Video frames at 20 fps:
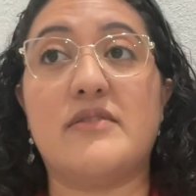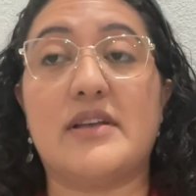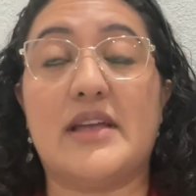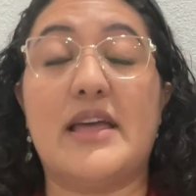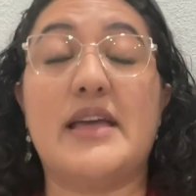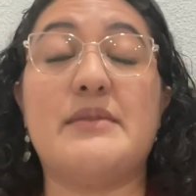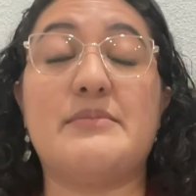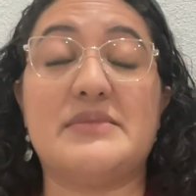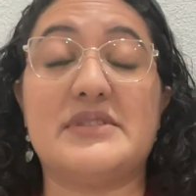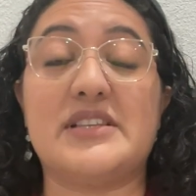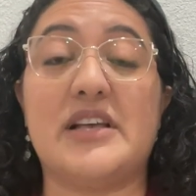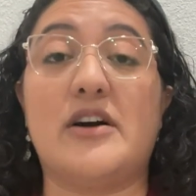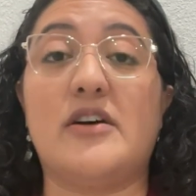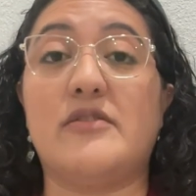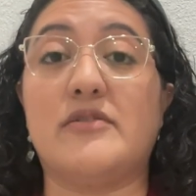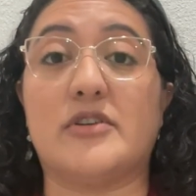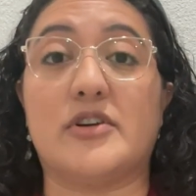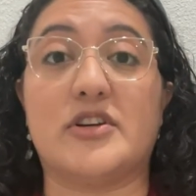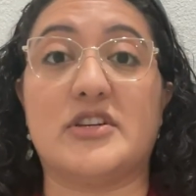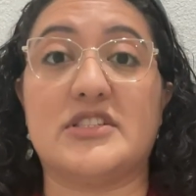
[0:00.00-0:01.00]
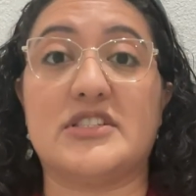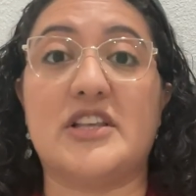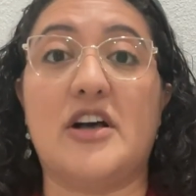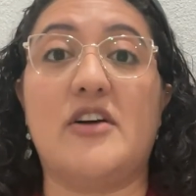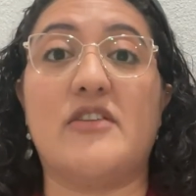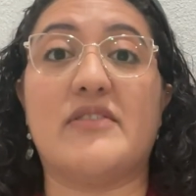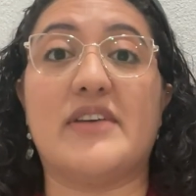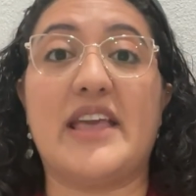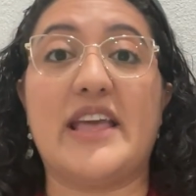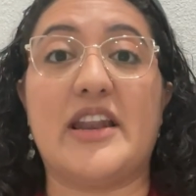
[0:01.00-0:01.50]
himself or
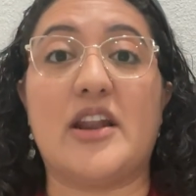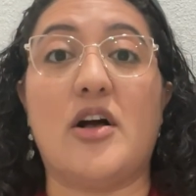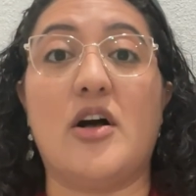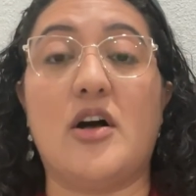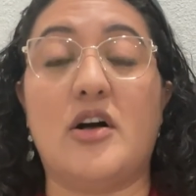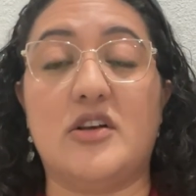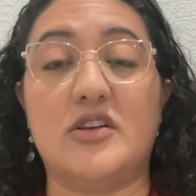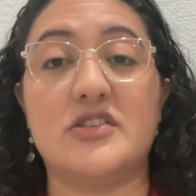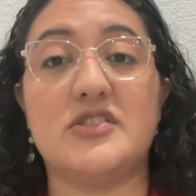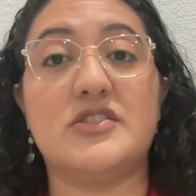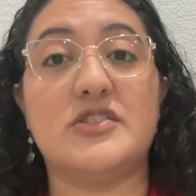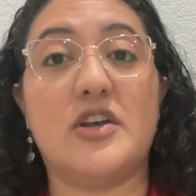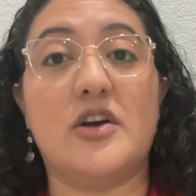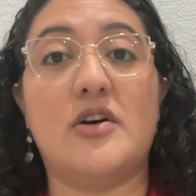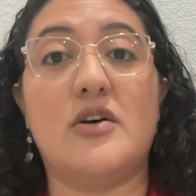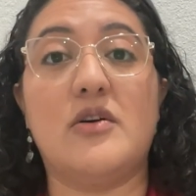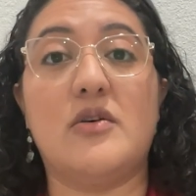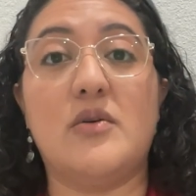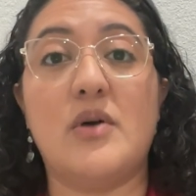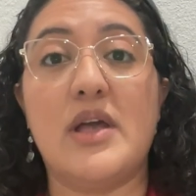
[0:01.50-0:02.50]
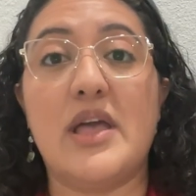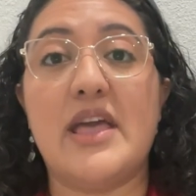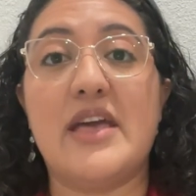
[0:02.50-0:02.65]
herself can also